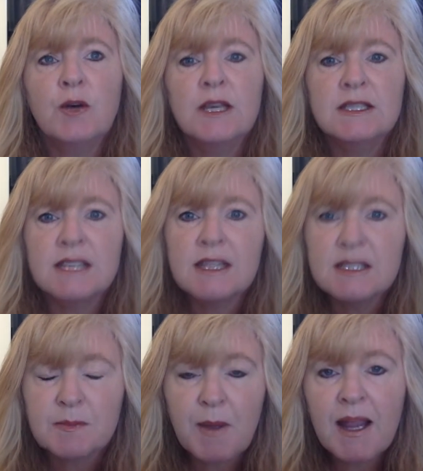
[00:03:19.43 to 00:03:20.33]
is that
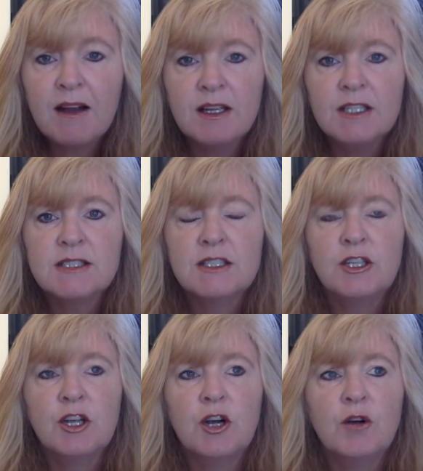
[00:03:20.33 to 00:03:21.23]
this parent,
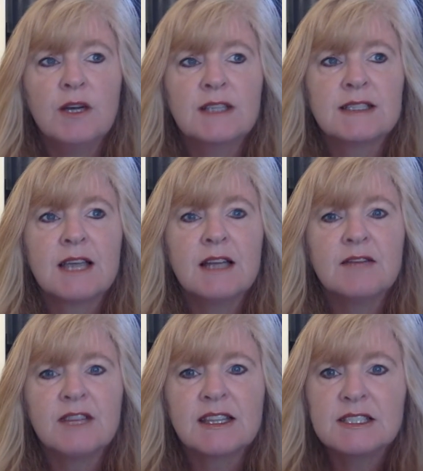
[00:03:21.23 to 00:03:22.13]
it's kind of
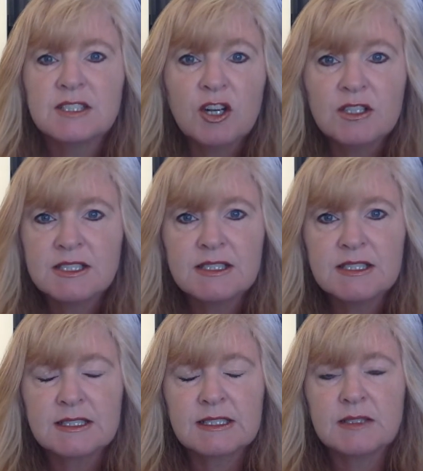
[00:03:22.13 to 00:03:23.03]
like this
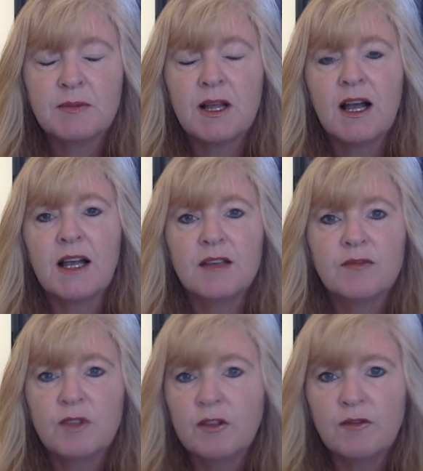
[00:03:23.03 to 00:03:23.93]
narcissistic supply,
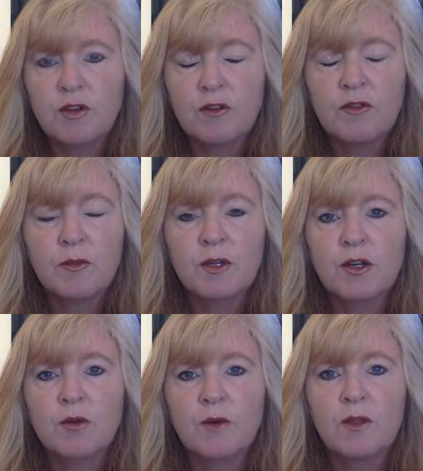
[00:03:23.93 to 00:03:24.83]
if you're
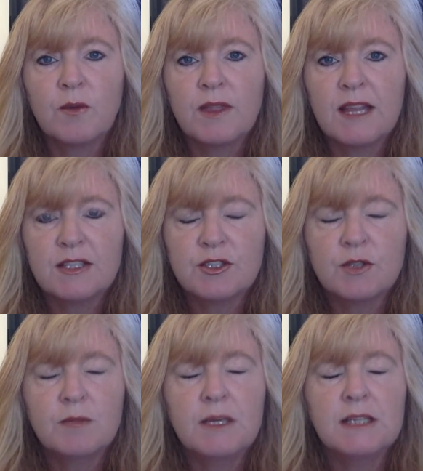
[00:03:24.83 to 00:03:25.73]
familiar with what that
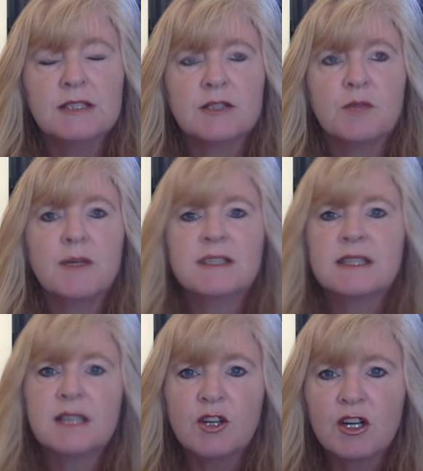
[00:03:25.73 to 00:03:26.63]
term means. So
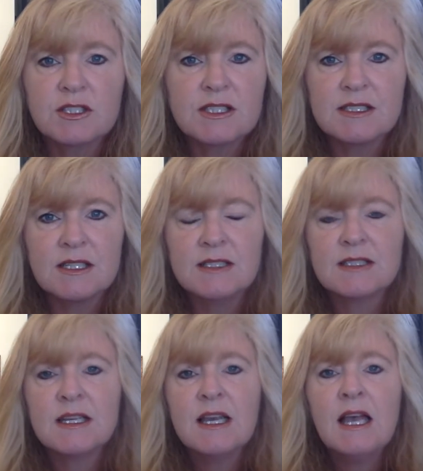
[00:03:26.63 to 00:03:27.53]
basically, a
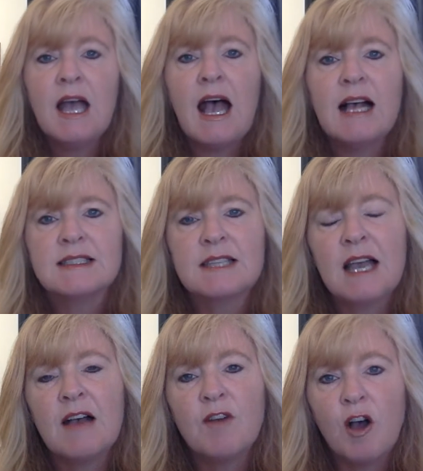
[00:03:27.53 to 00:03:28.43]
narcissist has to
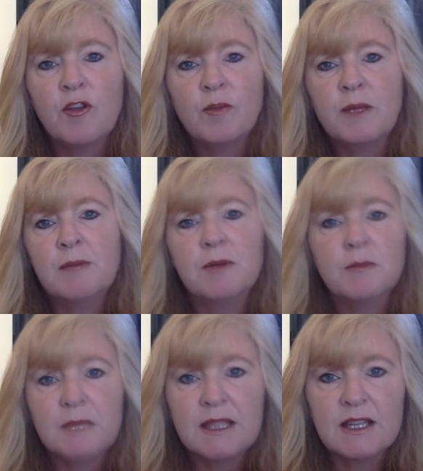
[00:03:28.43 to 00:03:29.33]
have other people
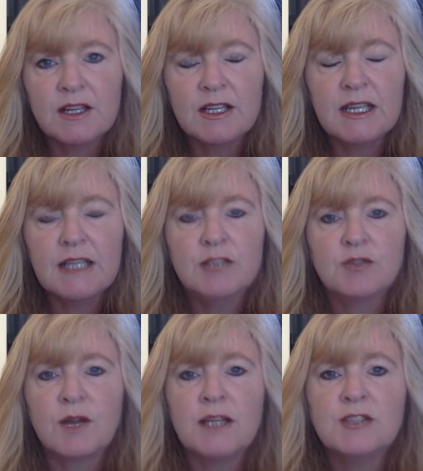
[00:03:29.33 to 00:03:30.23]
meet their needs,
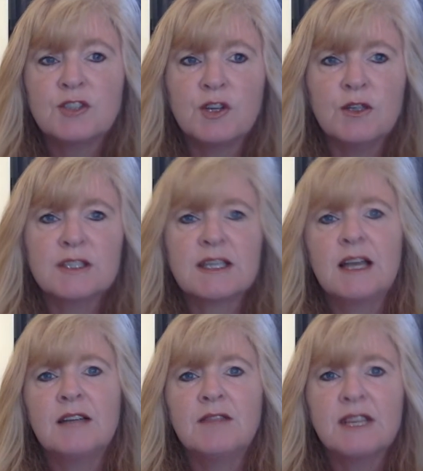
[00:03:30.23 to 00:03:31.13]
right? So it's
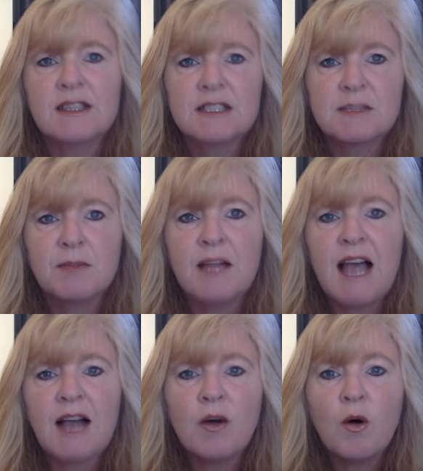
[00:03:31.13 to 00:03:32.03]
kind of like this
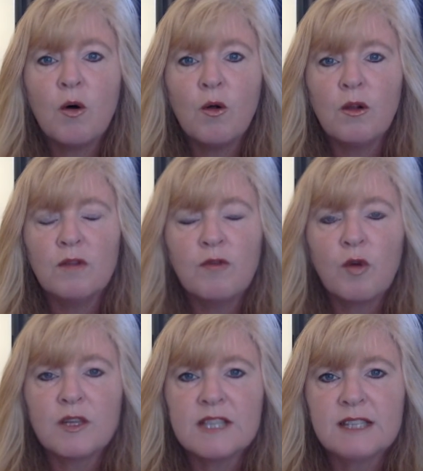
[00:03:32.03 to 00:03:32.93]
black hole, a
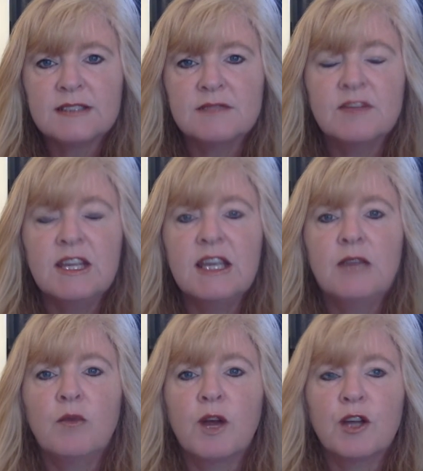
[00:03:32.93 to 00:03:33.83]
vortex of
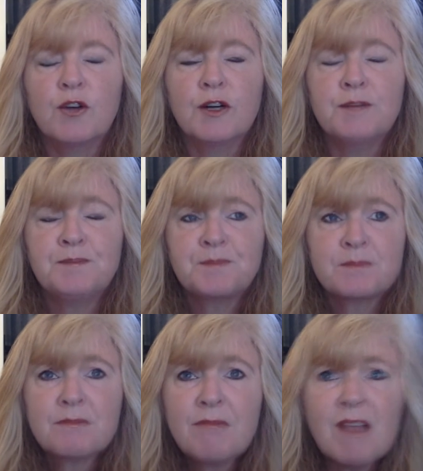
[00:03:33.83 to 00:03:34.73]
need where you're
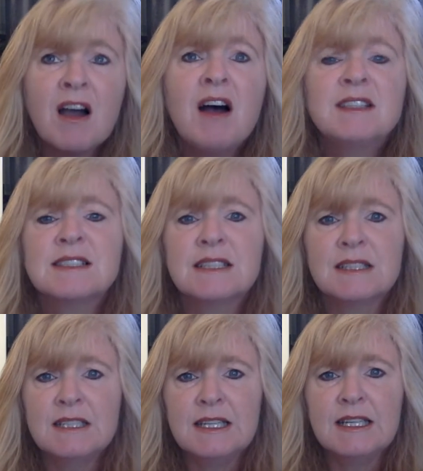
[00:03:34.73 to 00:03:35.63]

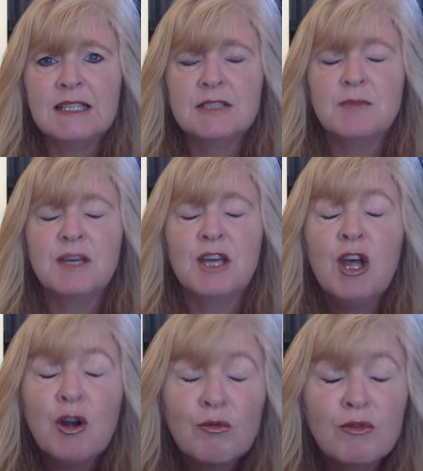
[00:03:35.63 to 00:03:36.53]
constantly needing to be
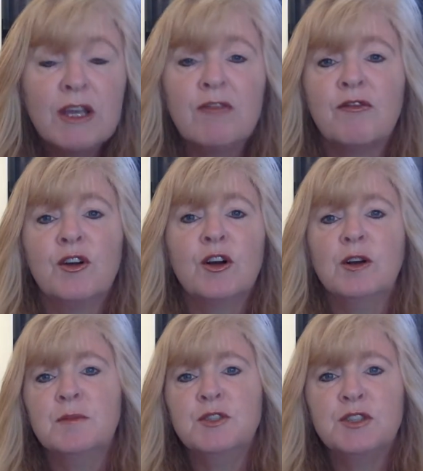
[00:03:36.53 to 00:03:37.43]

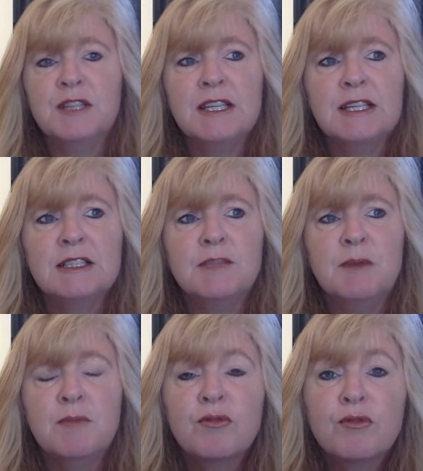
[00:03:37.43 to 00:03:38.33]
reaffirmed. You're needing to
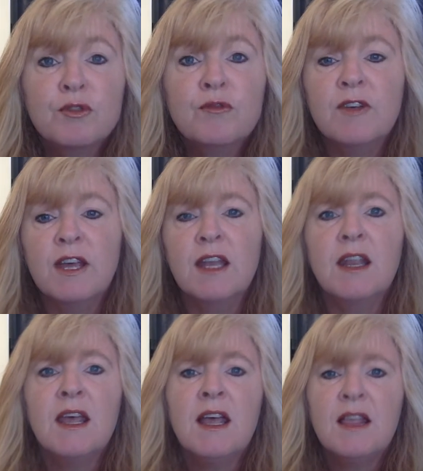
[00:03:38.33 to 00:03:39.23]
be
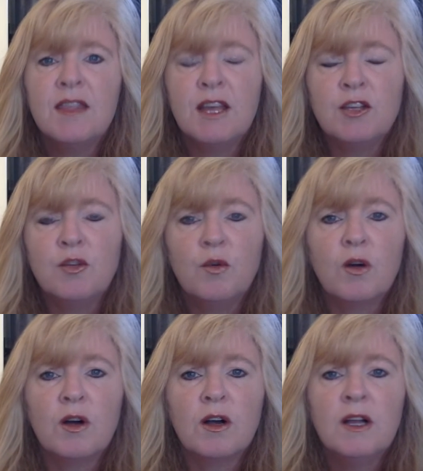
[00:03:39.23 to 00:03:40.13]
proven that
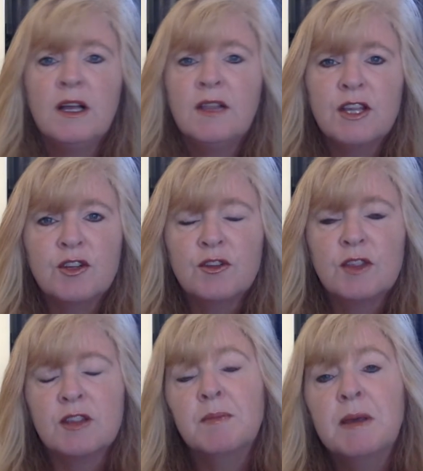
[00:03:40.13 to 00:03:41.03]

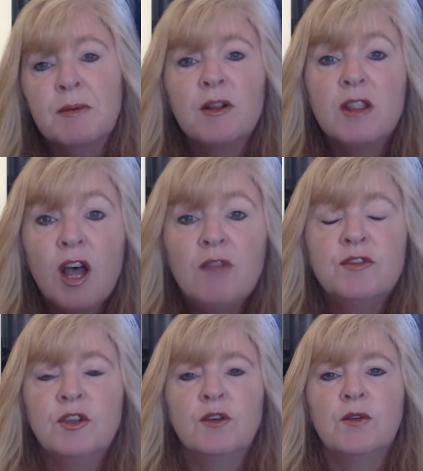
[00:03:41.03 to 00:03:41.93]
that the people
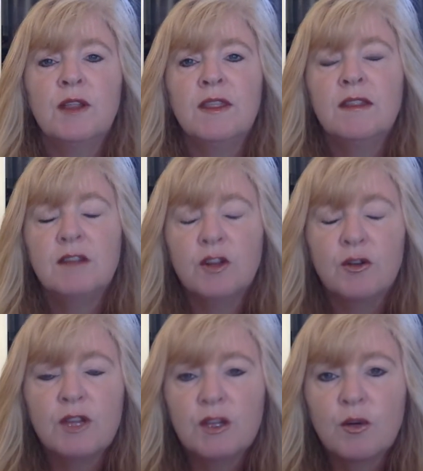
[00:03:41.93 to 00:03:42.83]
love you, and
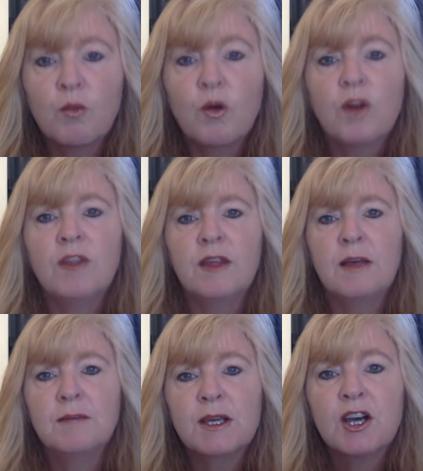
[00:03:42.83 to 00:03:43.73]
that you're worthy.
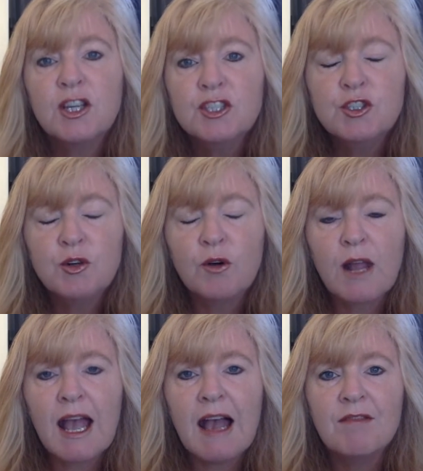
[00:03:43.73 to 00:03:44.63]
And because you don't
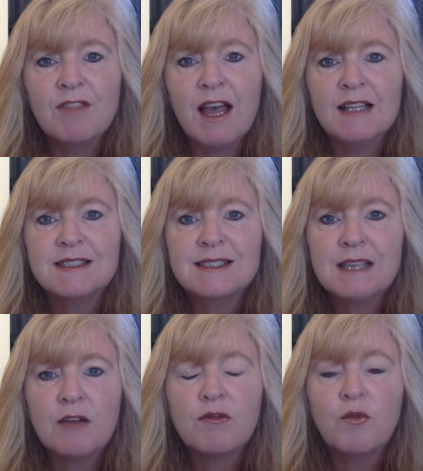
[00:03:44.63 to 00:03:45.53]
have that
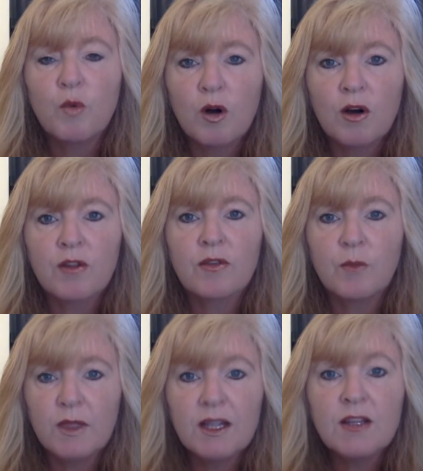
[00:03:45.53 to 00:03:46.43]
self-worth
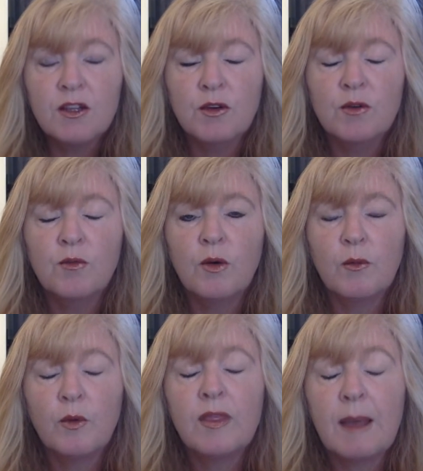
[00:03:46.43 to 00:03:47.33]
within you,
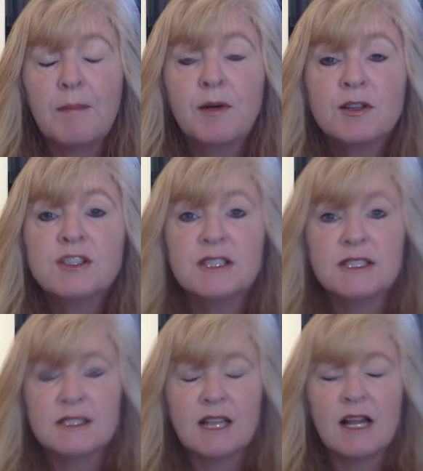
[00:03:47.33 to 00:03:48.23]
what that person
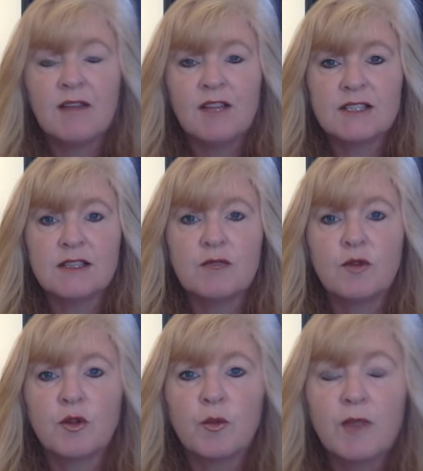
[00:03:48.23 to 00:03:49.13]
does not have that
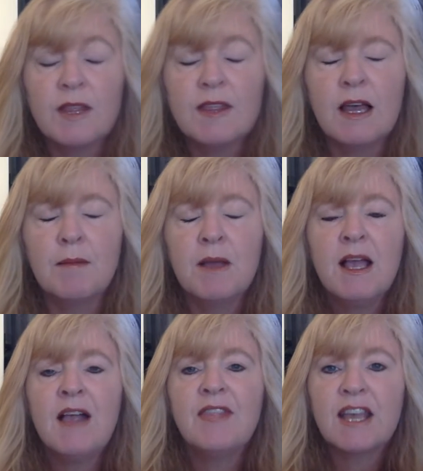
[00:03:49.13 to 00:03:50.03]
self-worth within them,
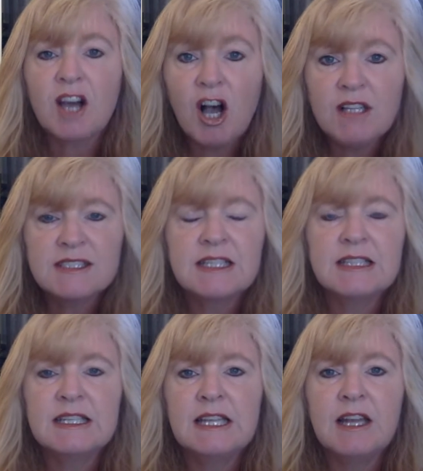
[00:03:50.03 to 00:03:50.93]
they
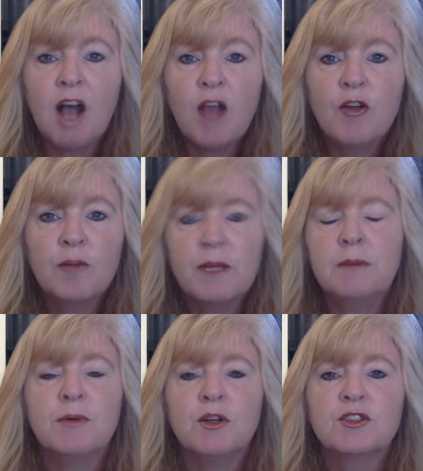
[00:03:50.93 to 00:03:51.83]
constantly need other
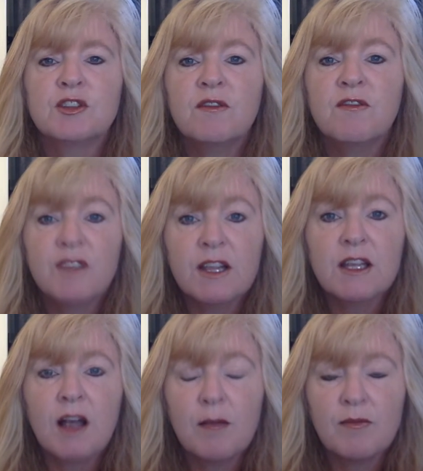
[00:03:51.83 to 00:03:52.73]
people to fill
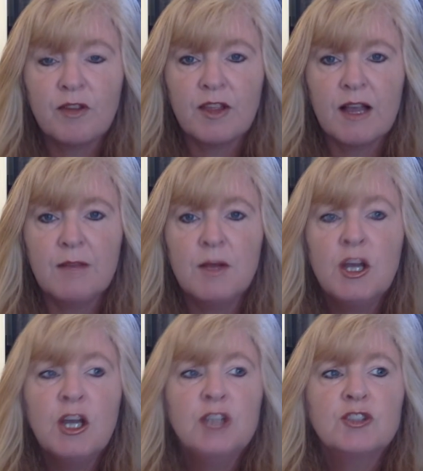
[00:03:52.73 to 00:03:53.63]
it up for them
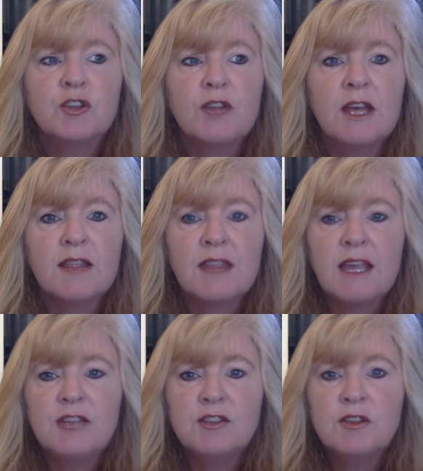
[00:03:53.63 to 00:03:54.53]
so that
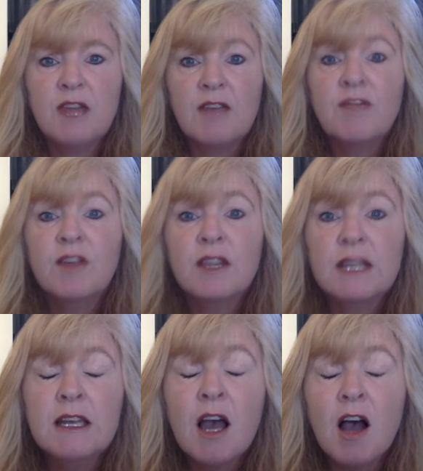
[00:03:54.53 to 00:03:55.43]
they feel
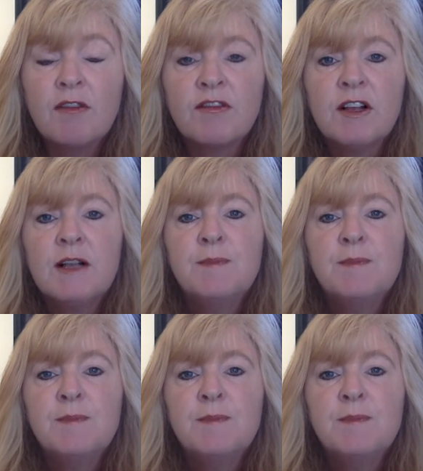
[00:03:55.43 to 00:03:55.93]
enough.